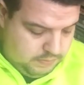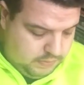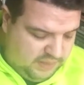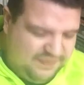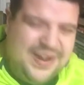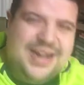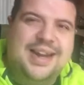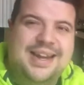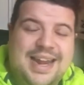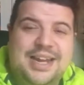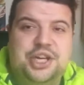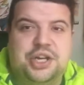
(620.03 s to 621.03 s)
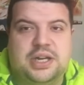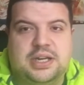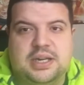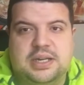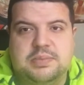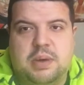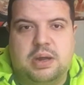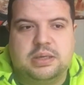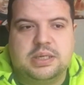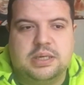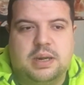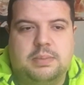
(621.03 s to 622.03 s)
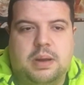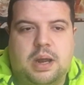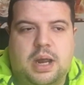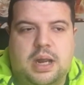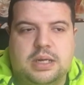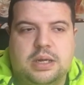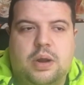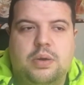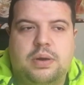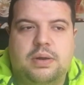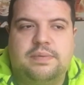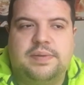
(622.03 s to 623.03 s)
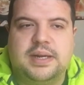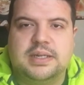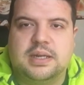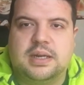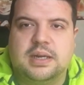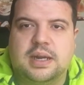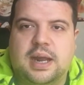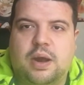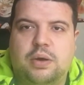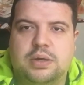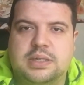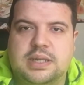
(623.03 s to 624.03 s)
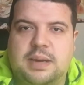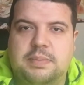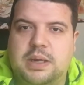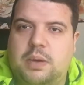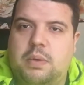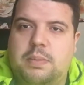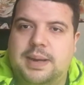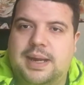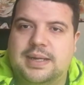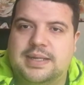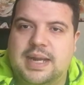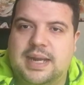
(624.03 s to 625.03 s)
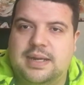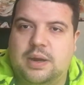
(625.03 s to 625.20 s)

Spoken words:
ventilation in this mask, and I know that things are going to get hot and steamy and I won't be able to see,